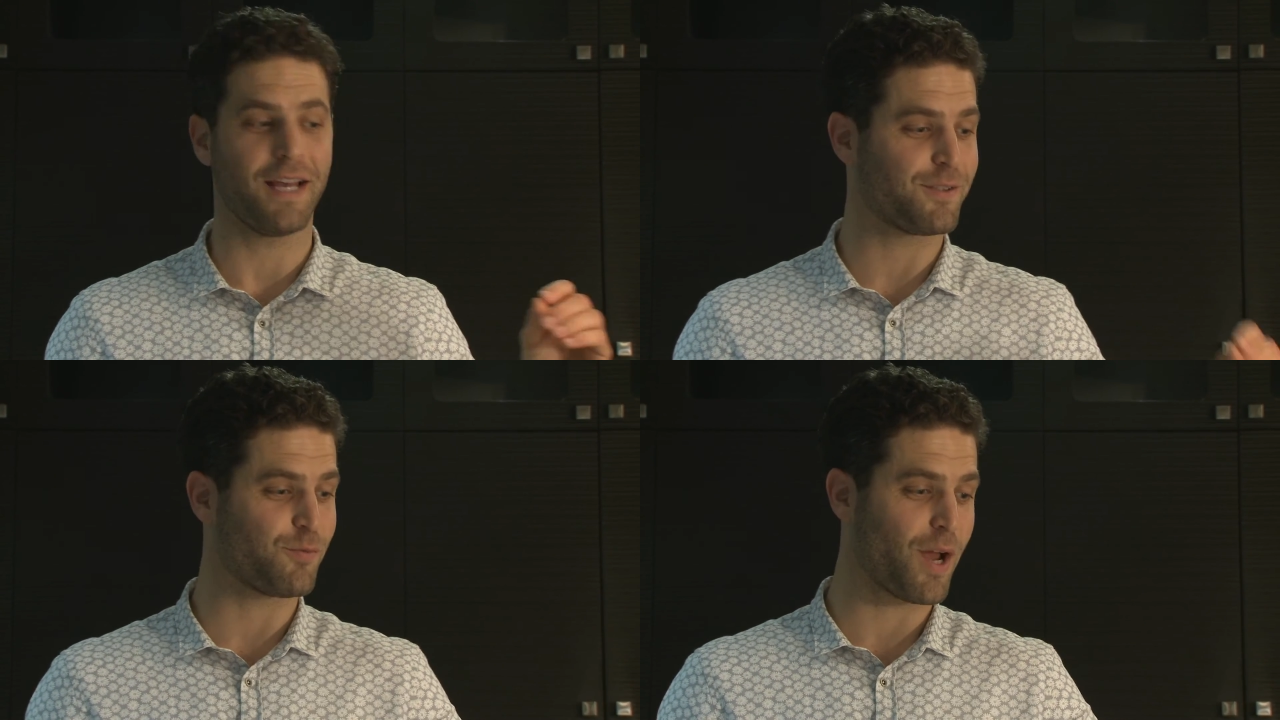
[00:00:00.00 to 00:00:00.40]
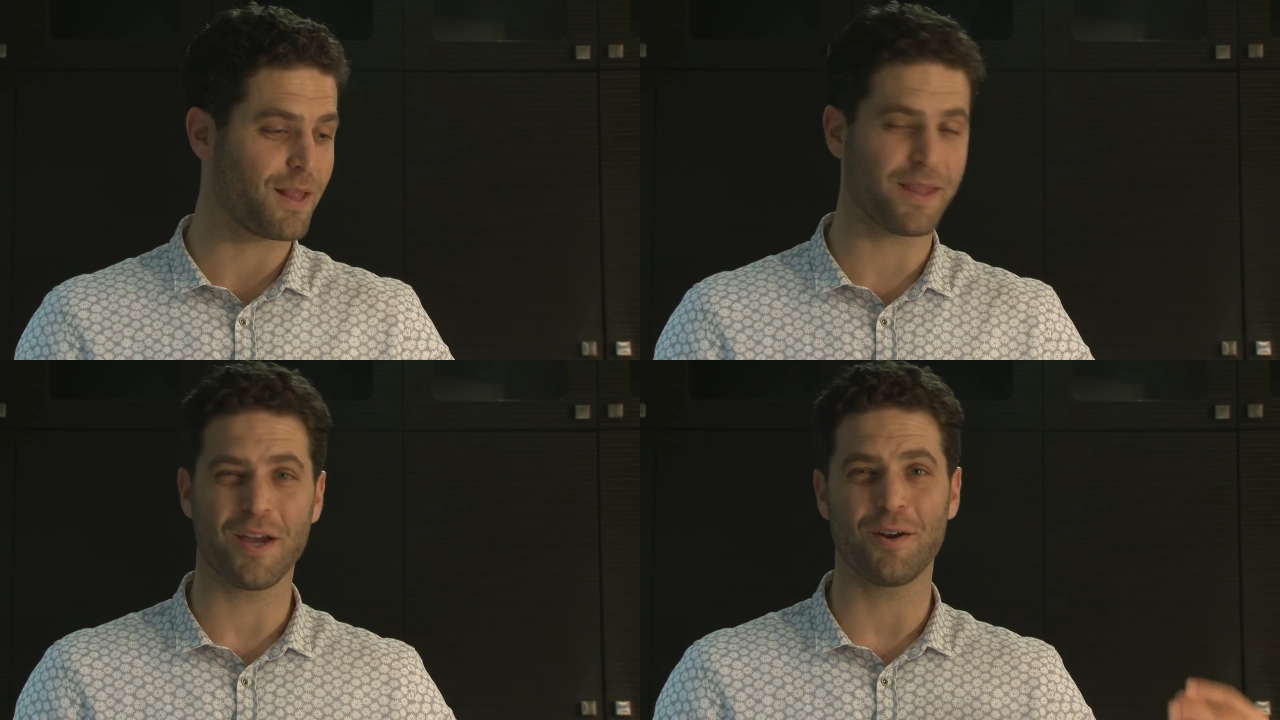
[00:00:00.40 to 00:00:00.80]
It's
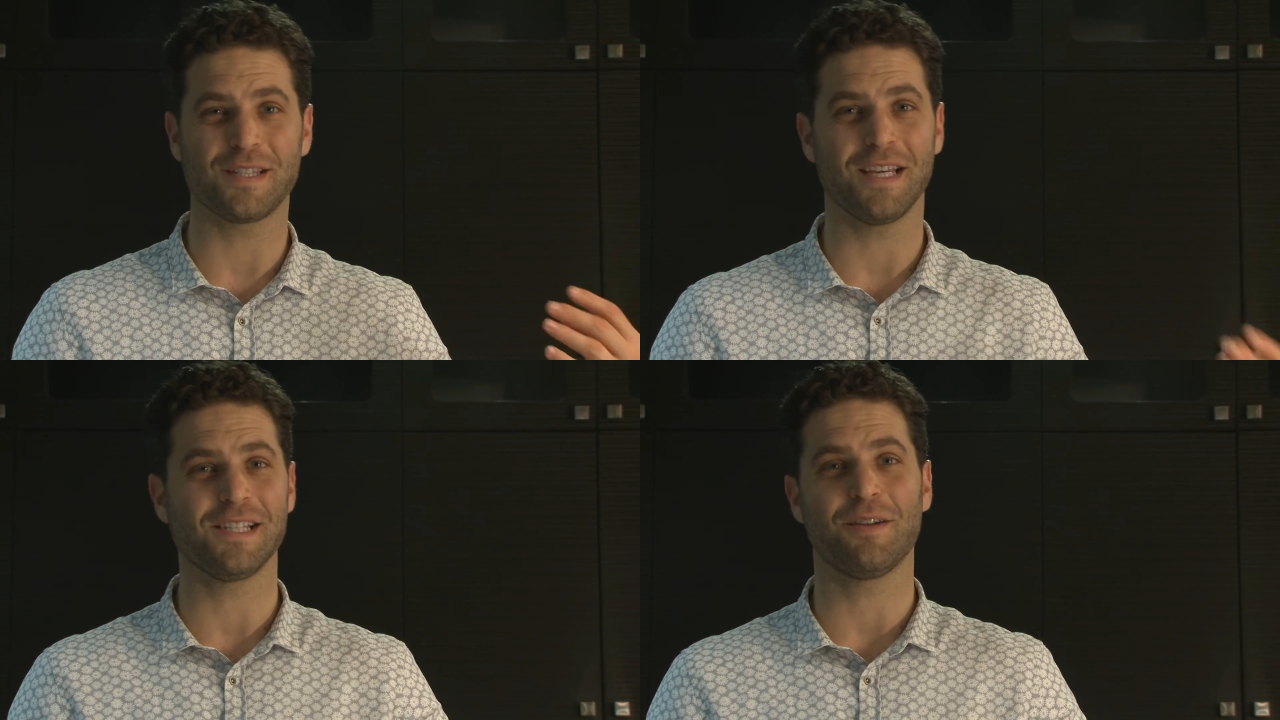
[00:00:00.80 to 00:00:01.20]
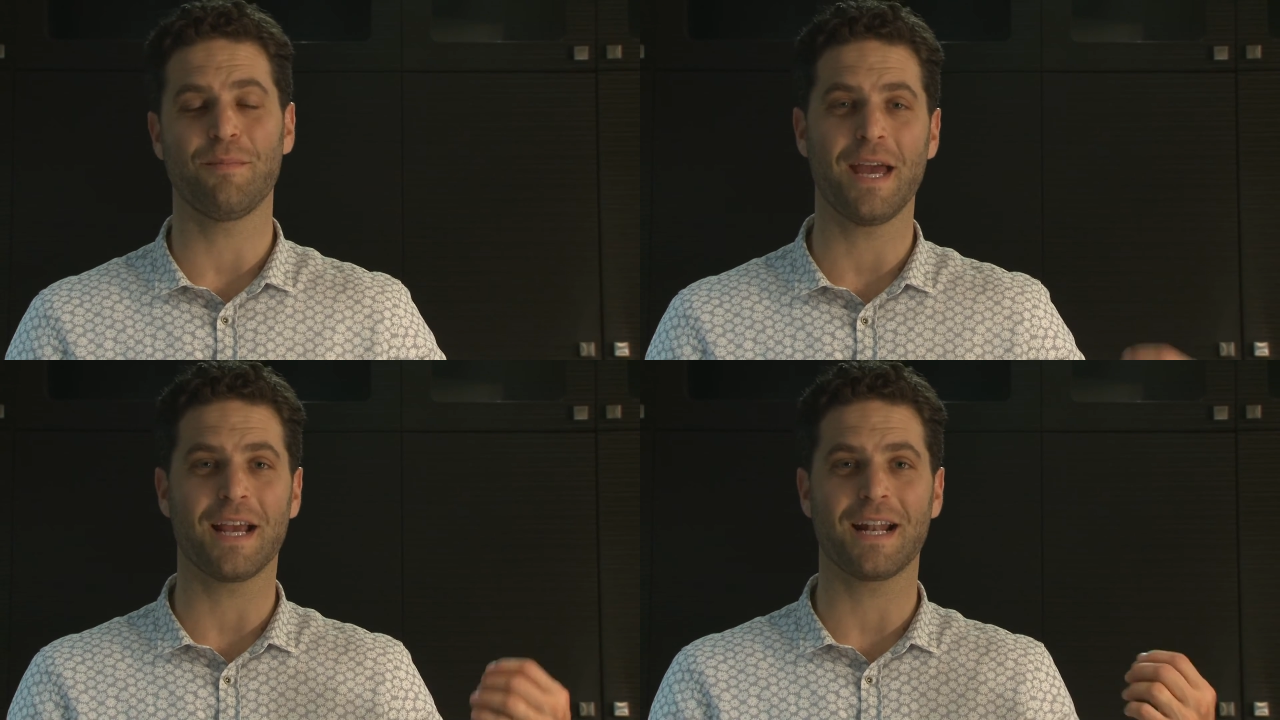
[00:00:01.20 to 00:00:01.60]
right there. It's easy to
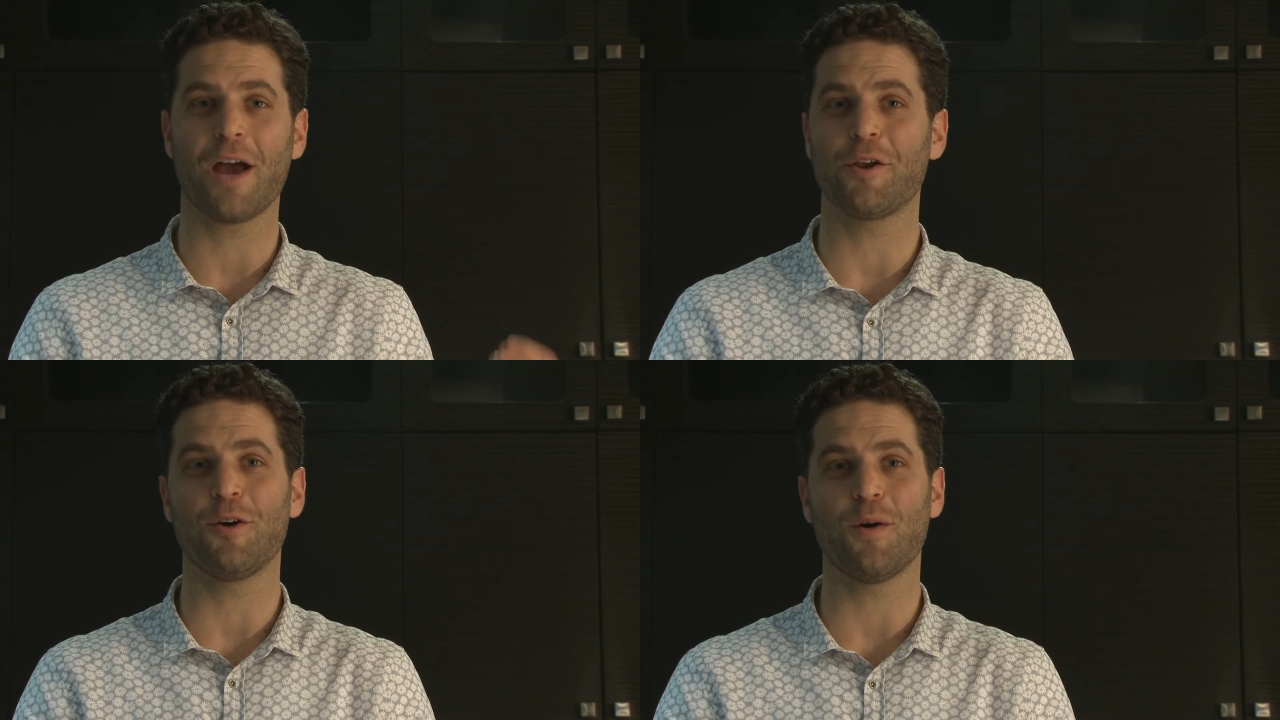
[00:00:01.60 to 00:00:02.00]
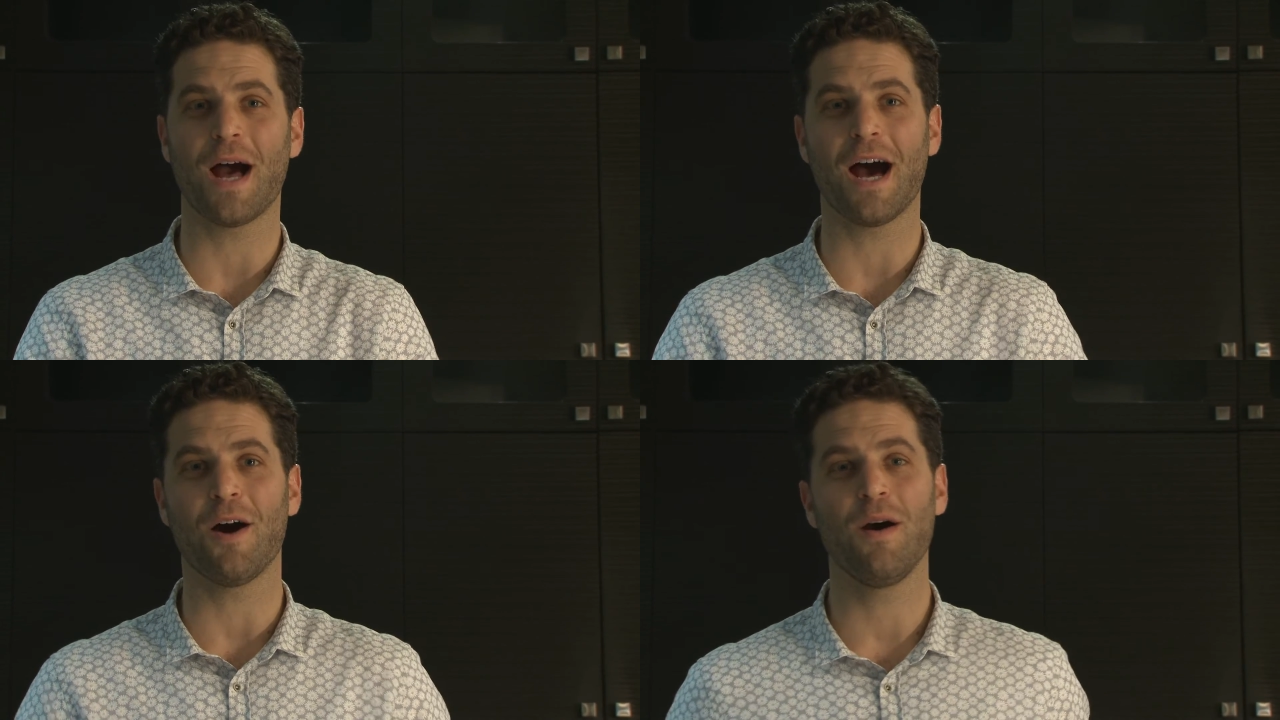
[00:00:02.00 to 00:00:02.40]
make. Now you know
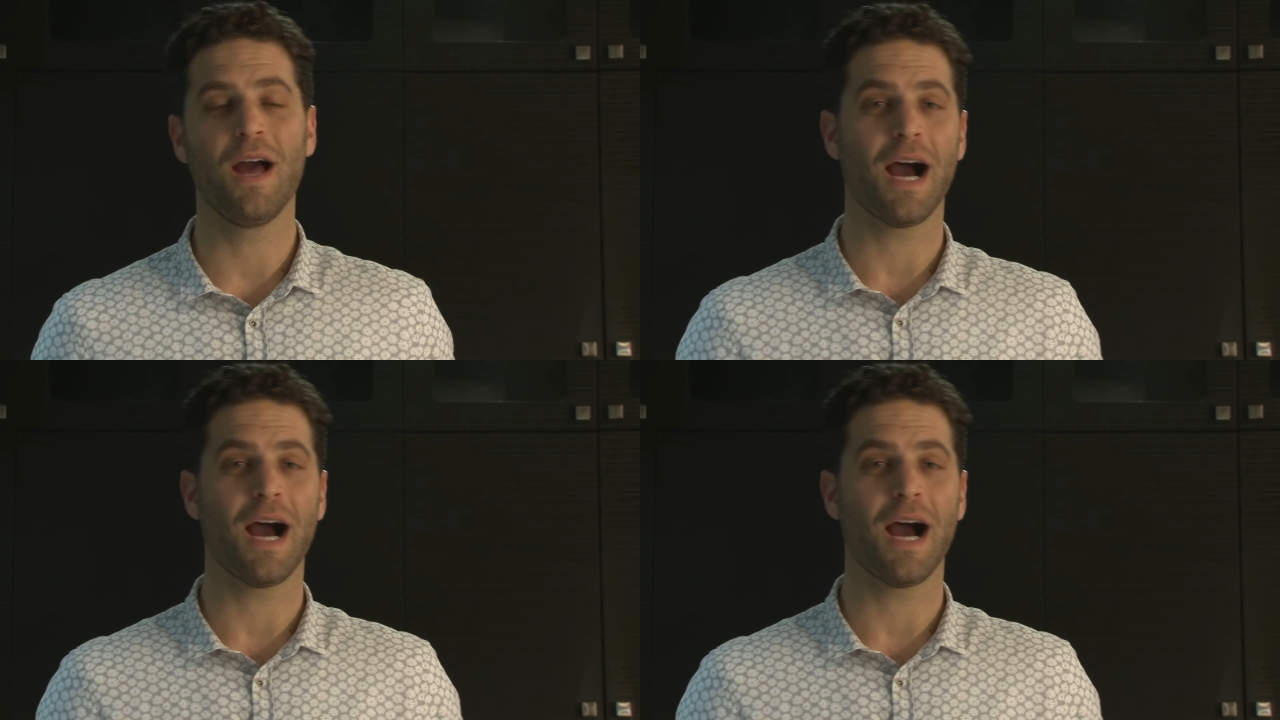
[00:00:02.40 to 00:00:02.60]
how.